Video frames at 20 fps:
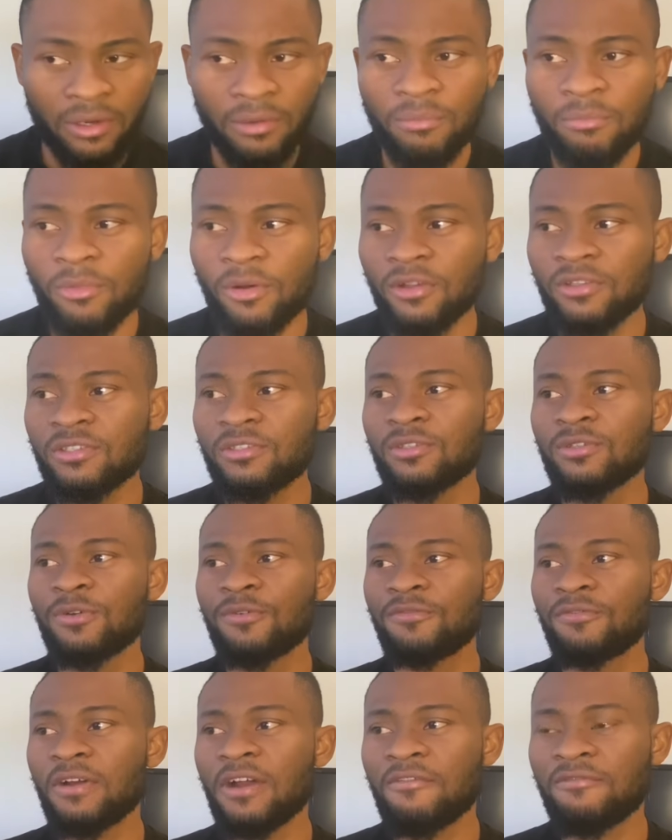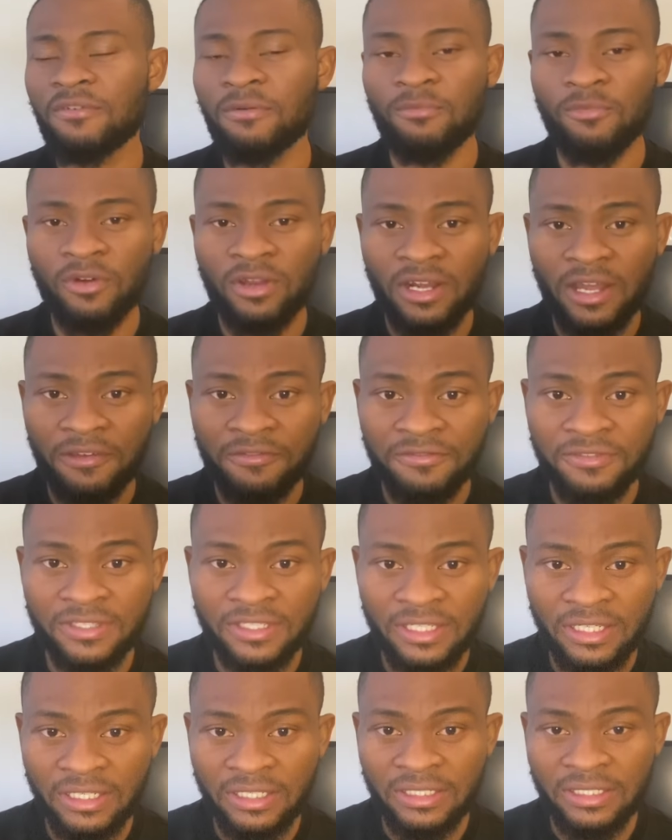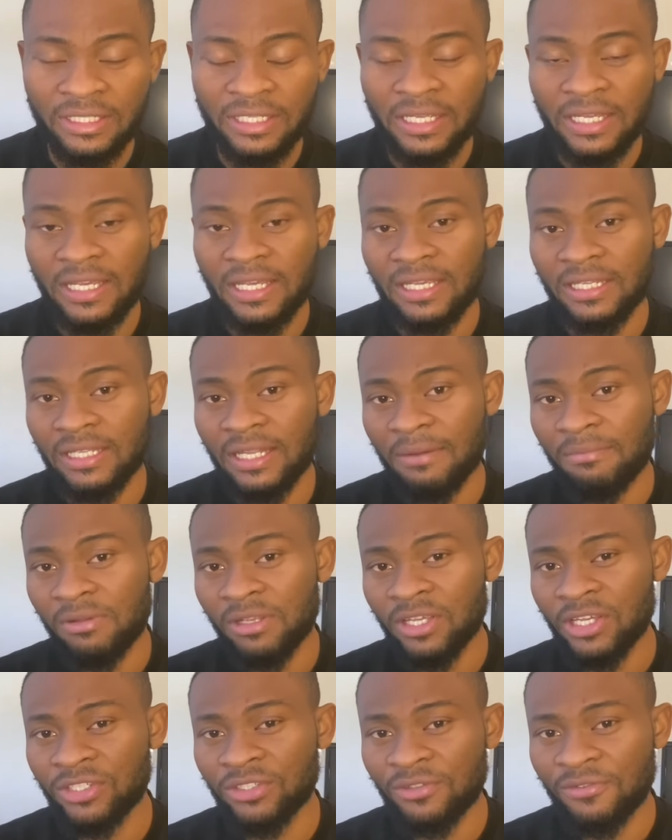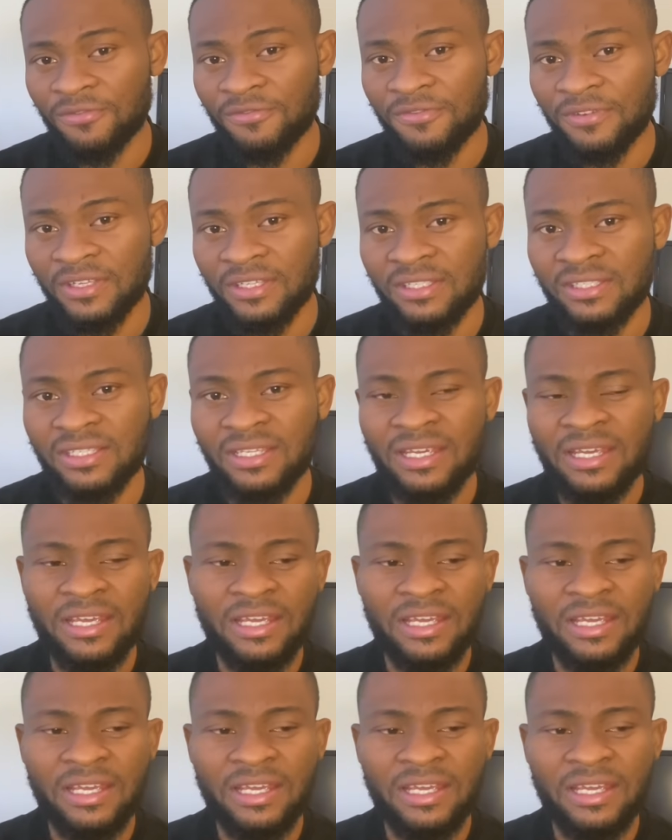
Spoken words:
But so far from what I've seen in application fees,